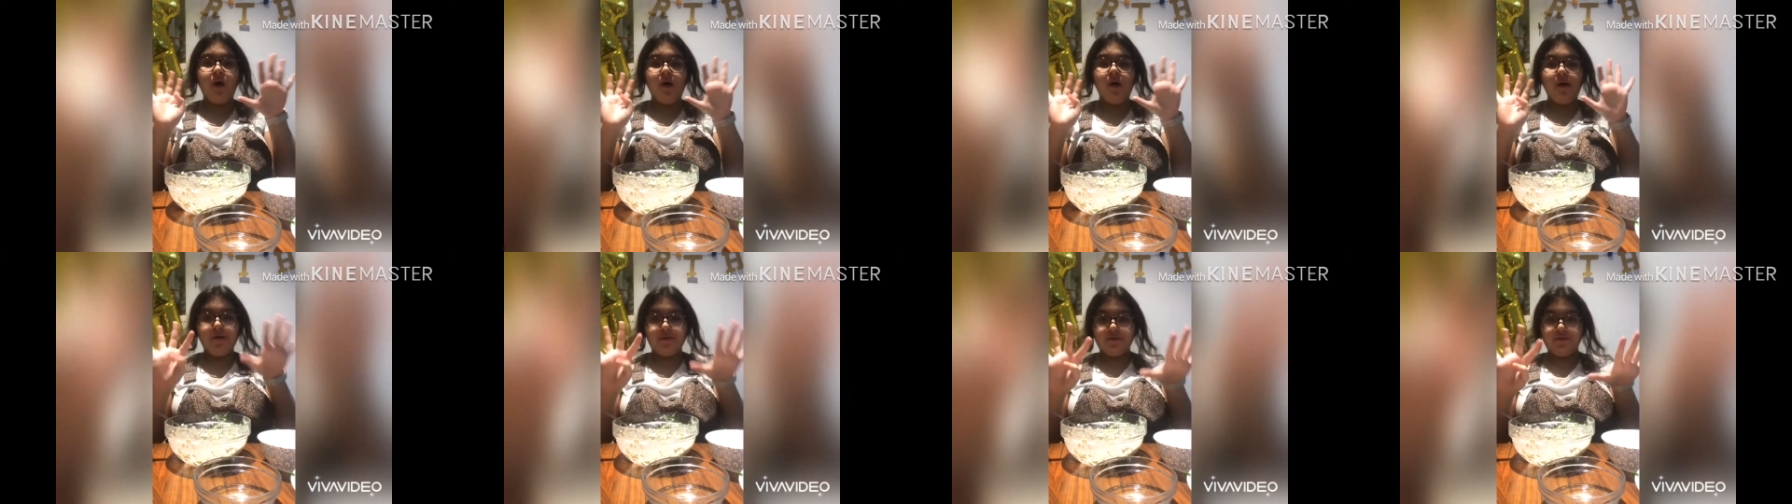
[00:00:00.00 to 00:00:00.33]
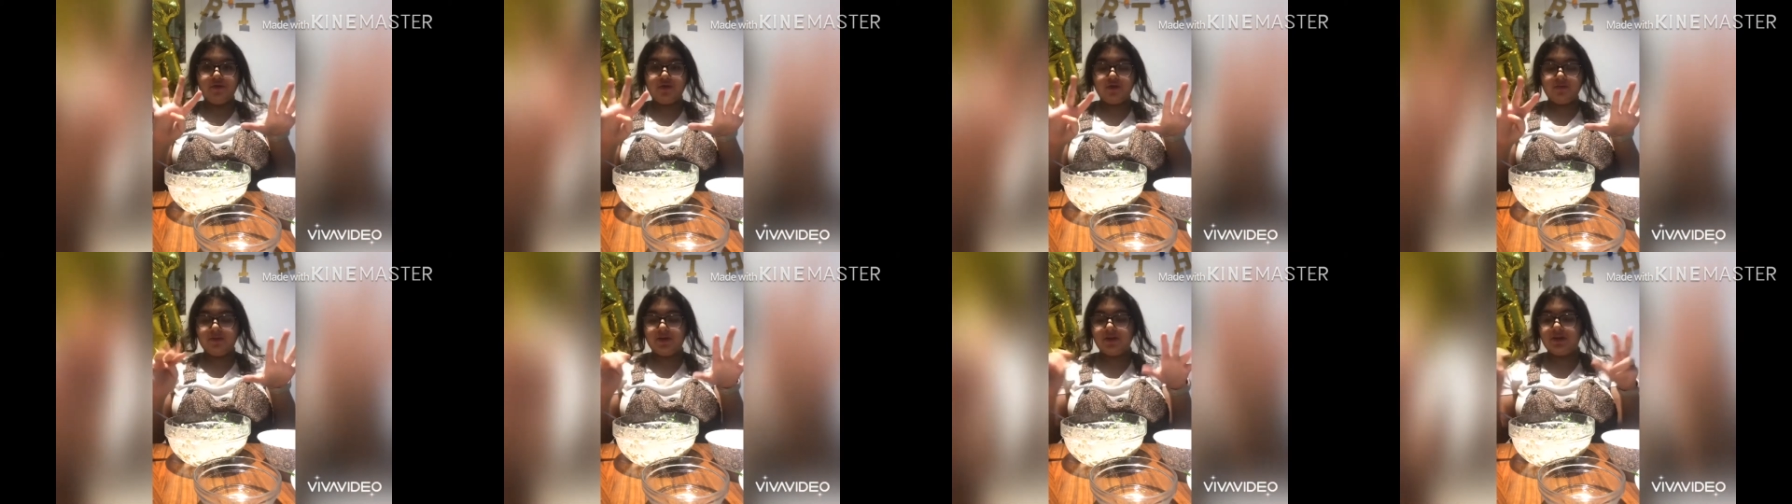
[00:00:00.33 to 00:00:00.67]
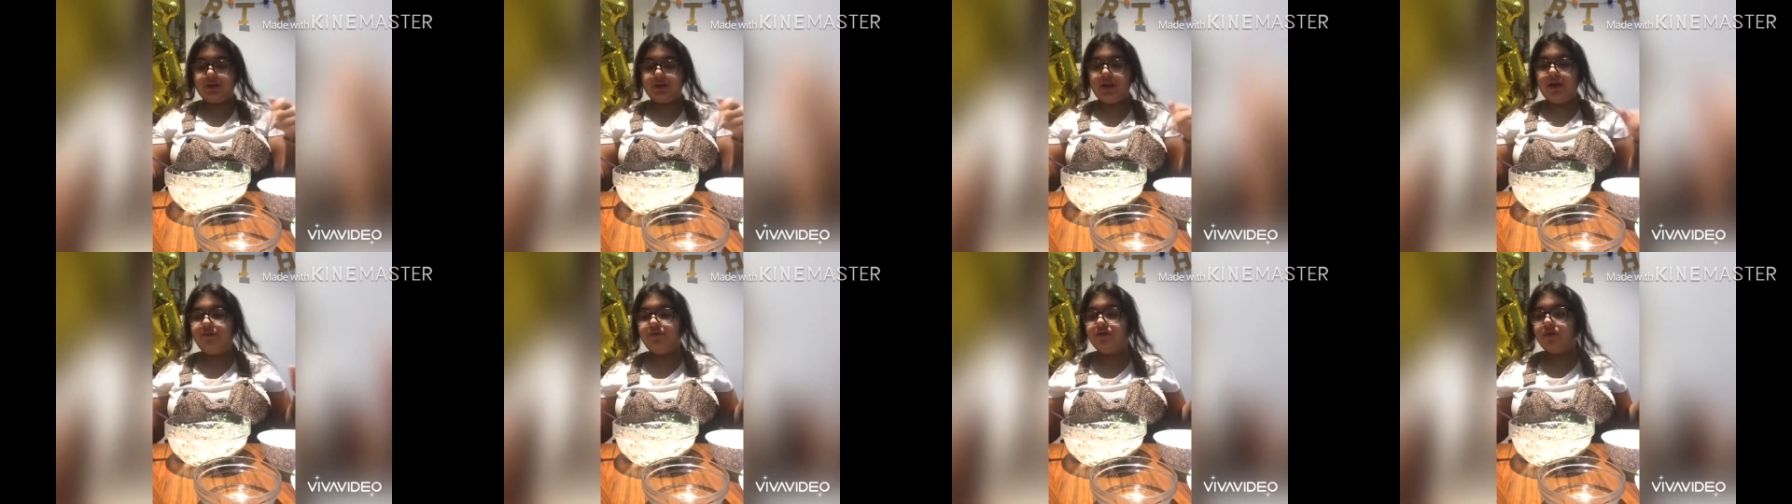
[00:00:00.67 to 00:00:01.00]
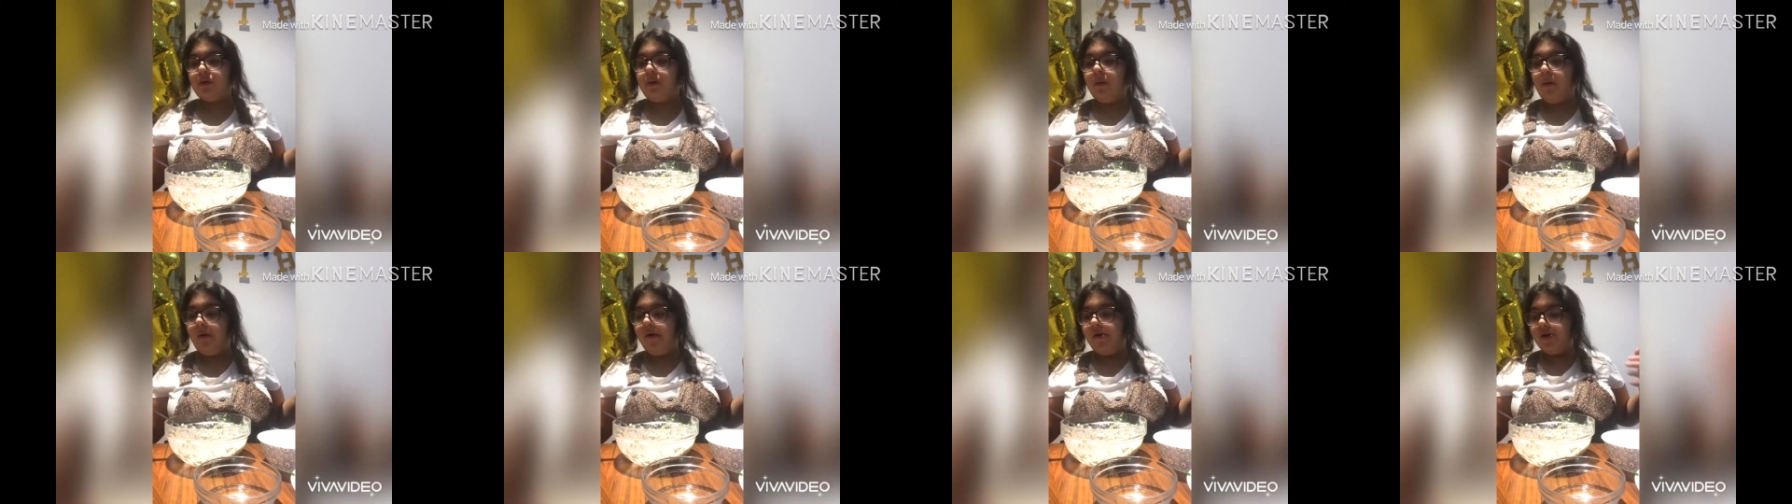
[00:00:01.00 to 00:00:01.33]
4 minutes left.
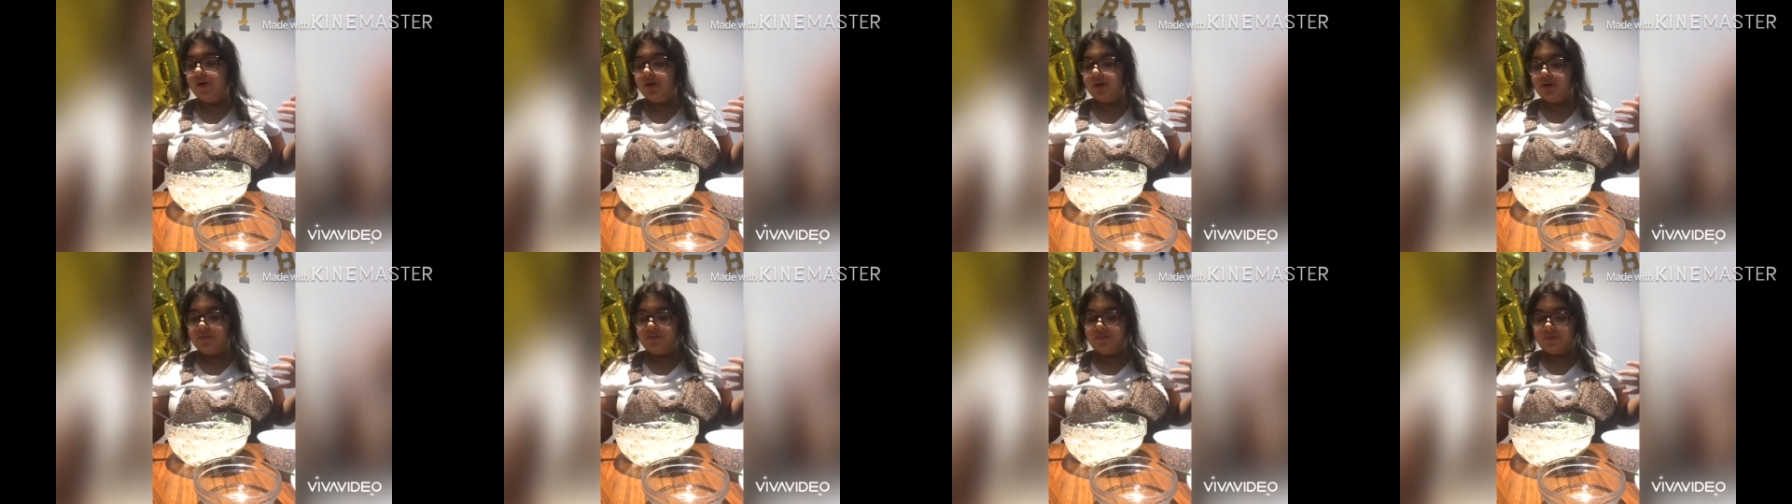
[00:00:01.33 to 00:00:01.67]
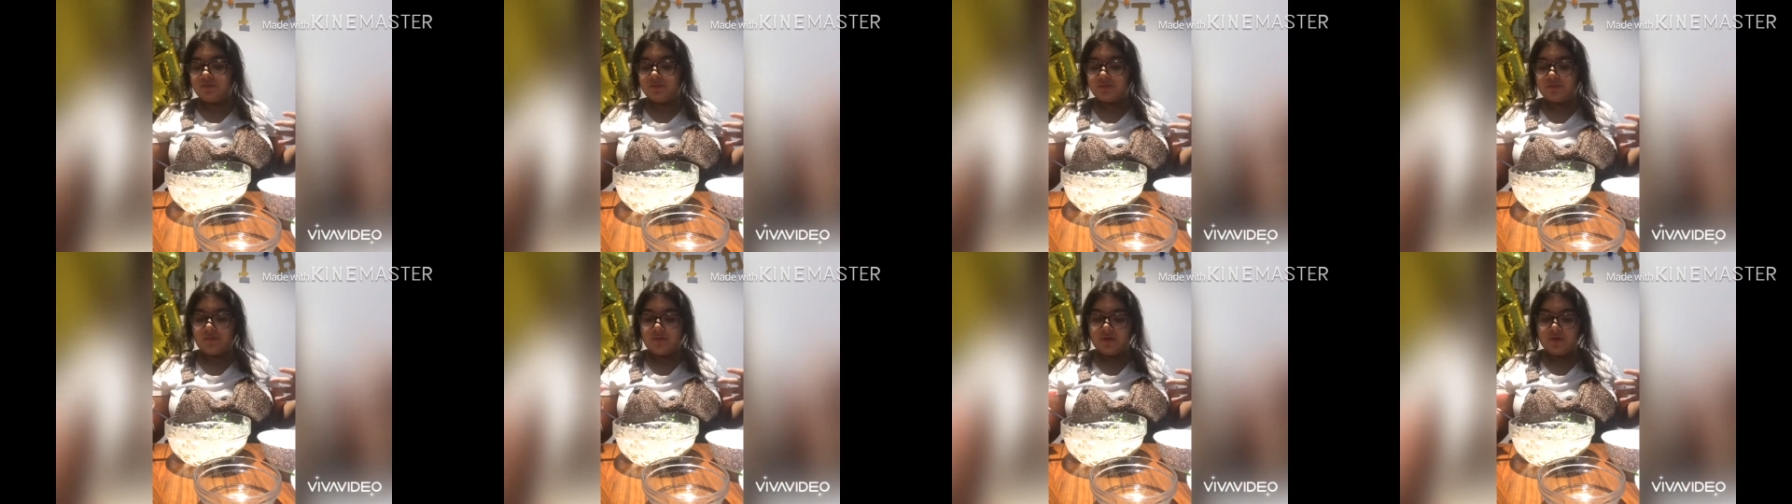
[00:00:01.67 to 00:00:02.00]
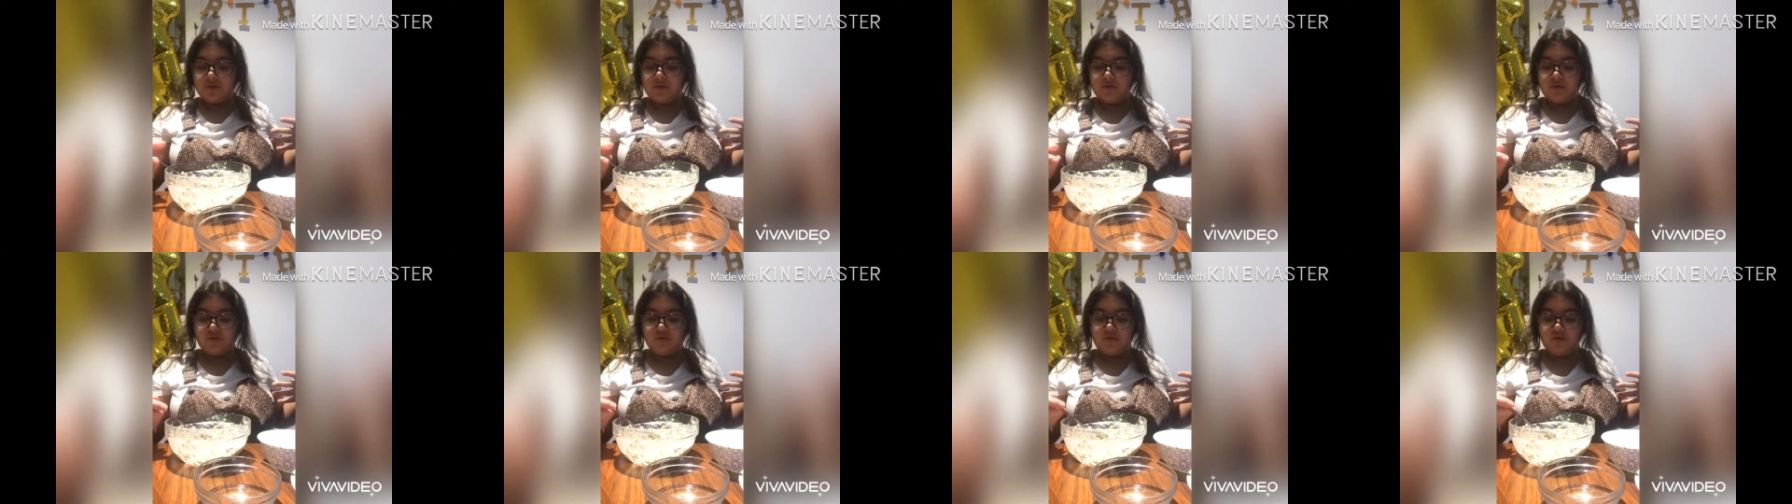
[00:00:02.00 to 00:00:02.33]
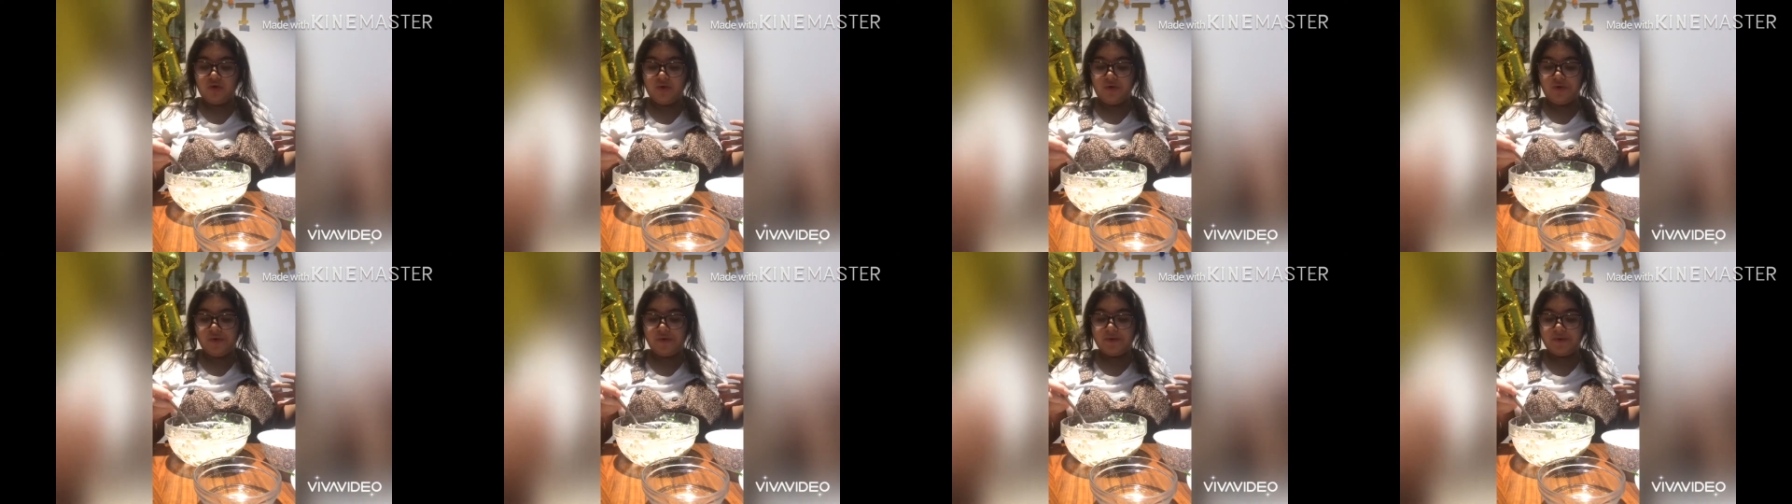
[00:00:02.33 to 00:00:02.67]

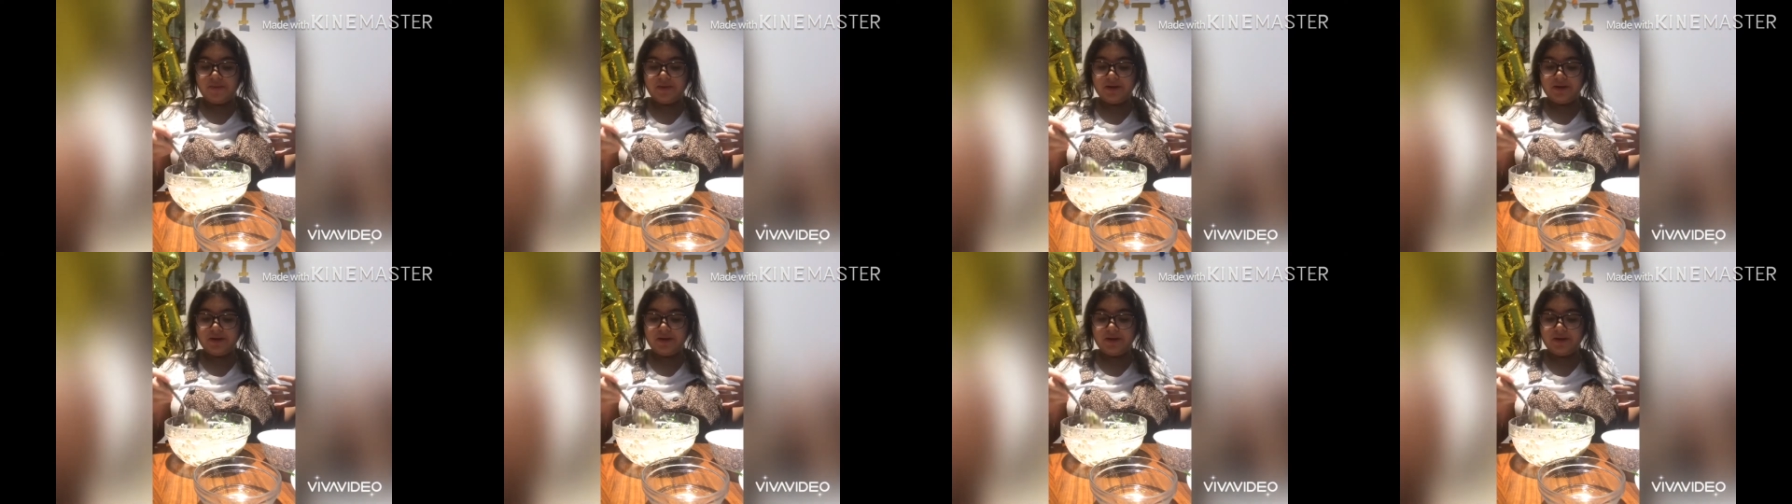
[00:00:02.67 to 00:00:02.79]
So